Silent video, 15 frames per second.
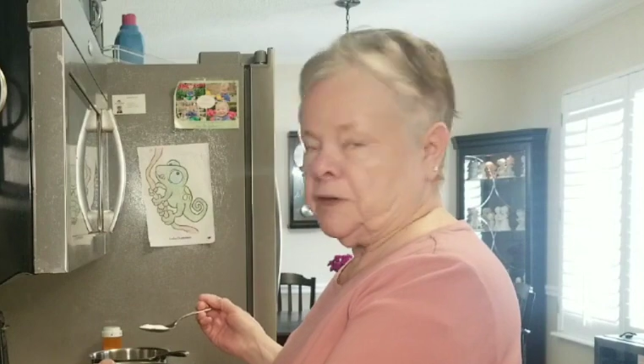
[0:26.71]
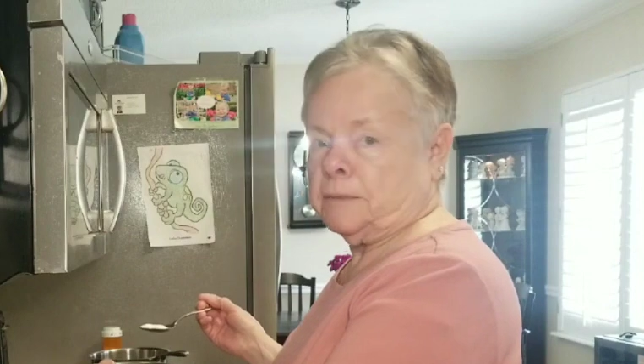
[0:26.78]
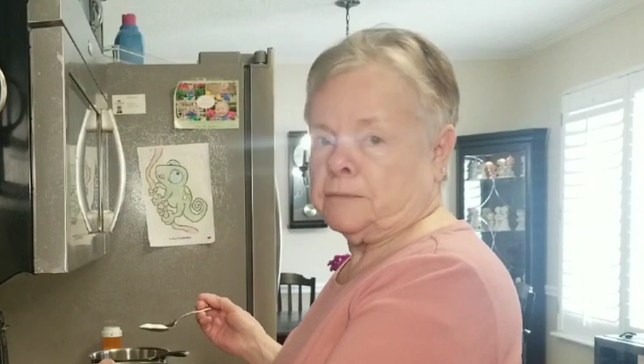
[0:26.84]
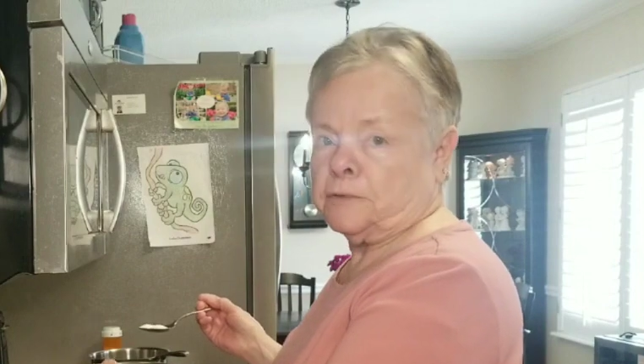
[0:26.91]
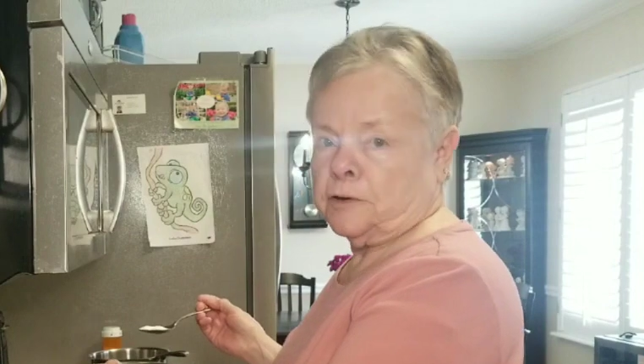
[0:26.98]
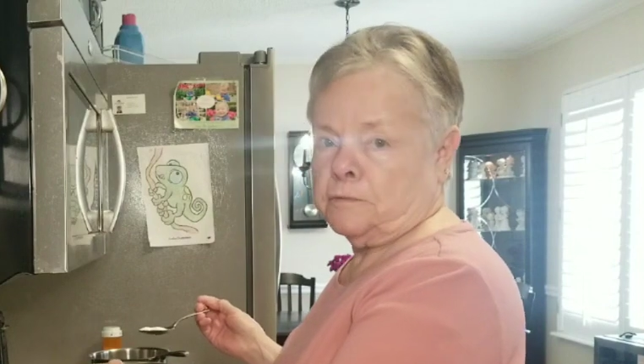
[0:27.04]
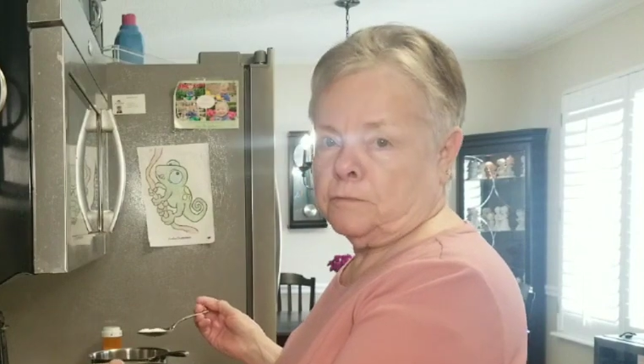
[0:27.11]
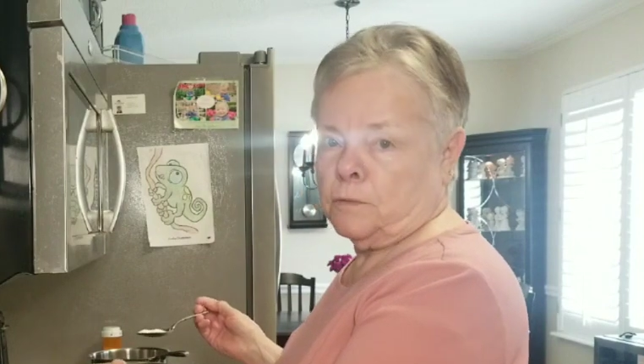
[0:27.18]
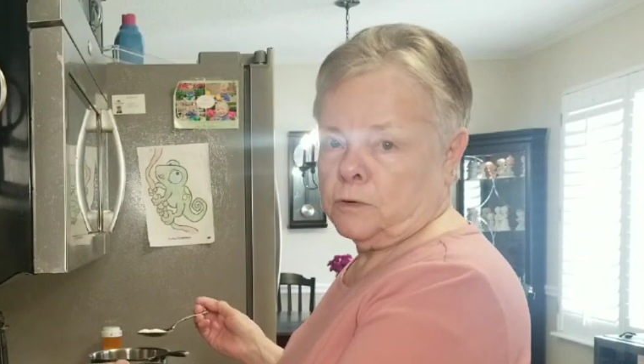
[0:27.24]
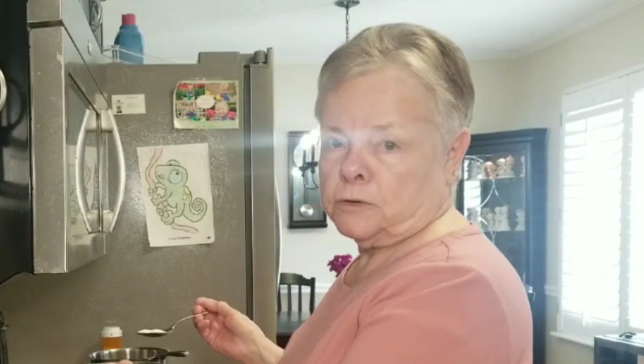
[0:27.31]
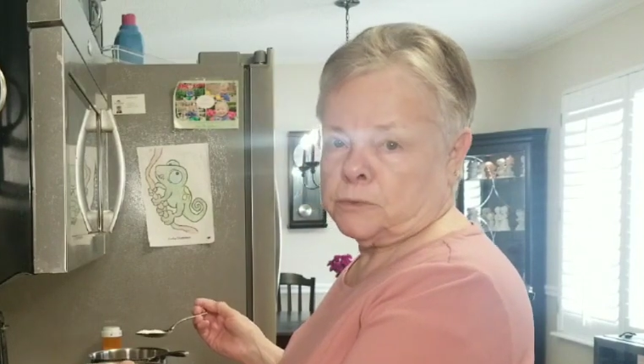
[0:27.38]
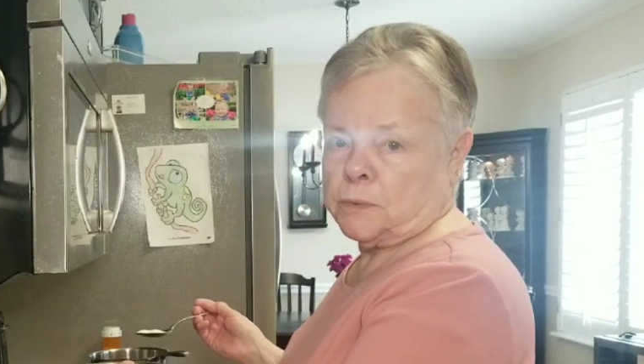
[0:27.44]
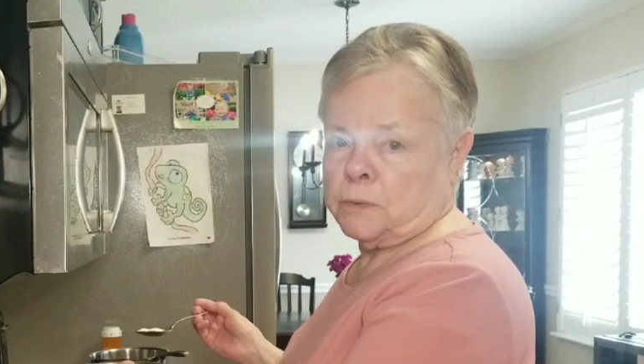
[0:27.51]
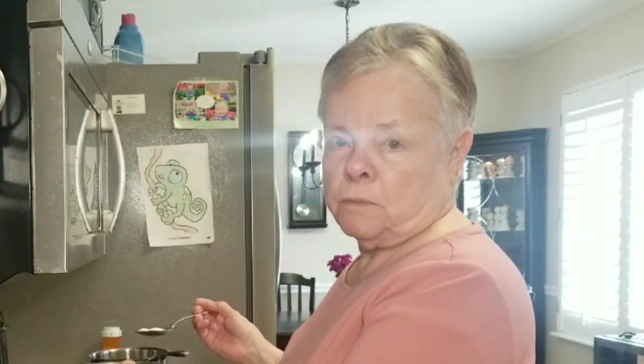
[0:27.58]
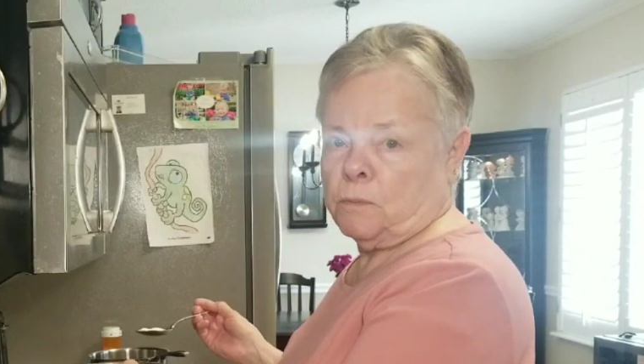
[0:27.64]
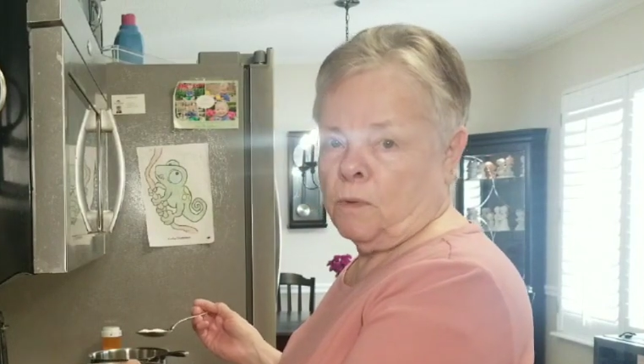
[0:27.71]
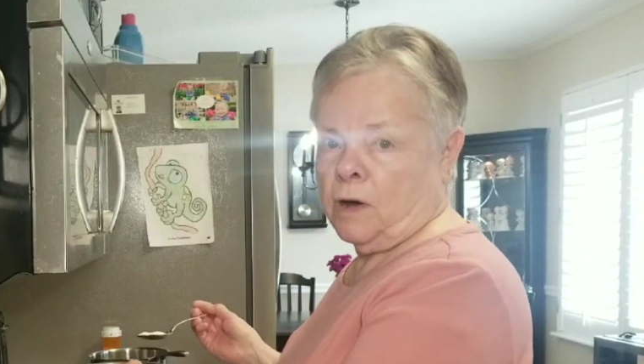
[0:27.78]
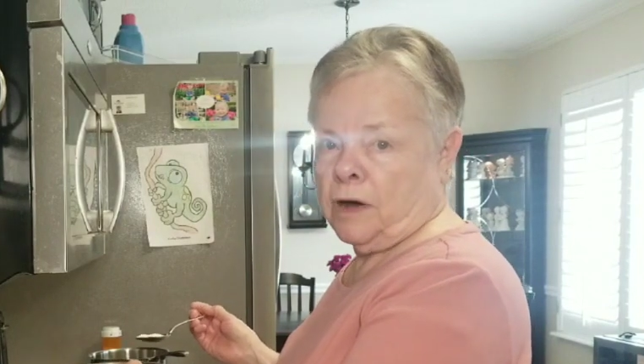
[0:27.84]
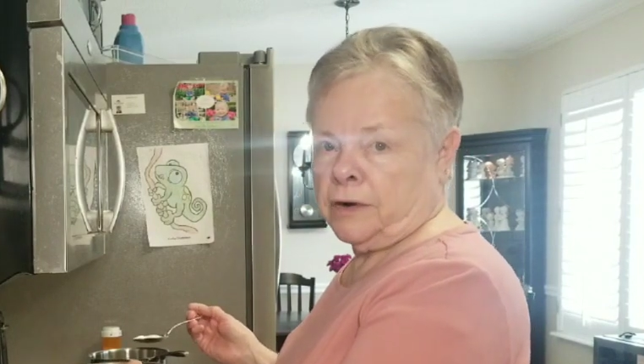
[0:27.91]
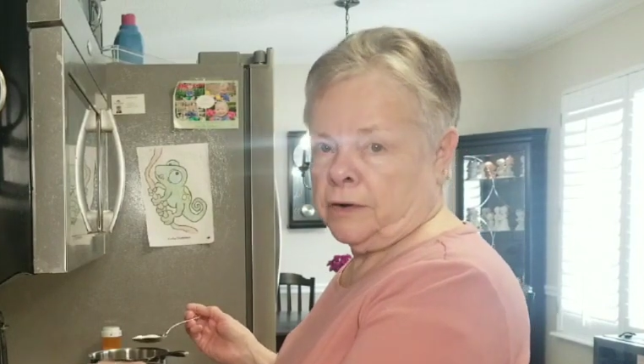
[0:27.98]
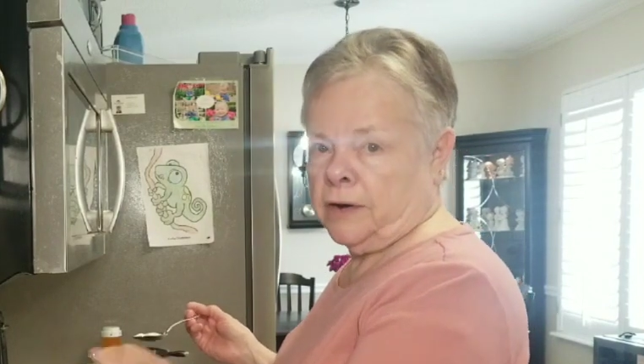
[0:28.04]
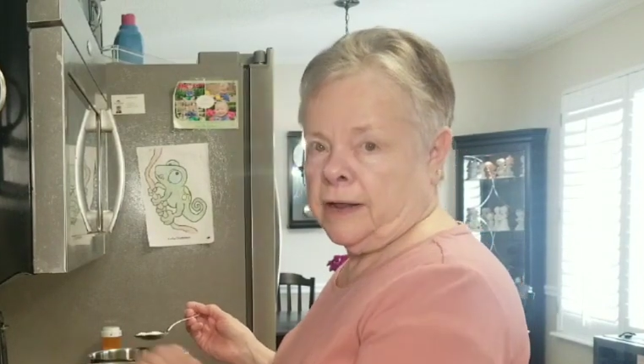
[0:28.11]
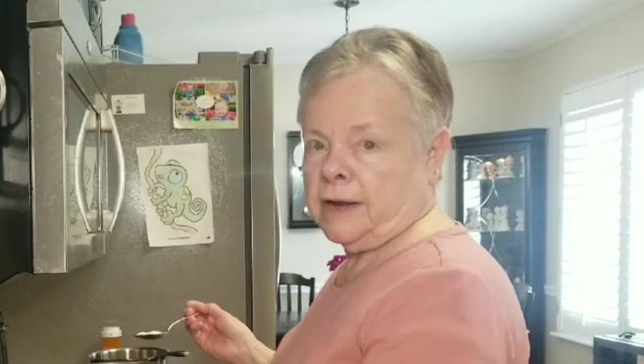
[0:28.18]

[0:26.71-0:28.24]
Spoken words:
up 3/4 with water,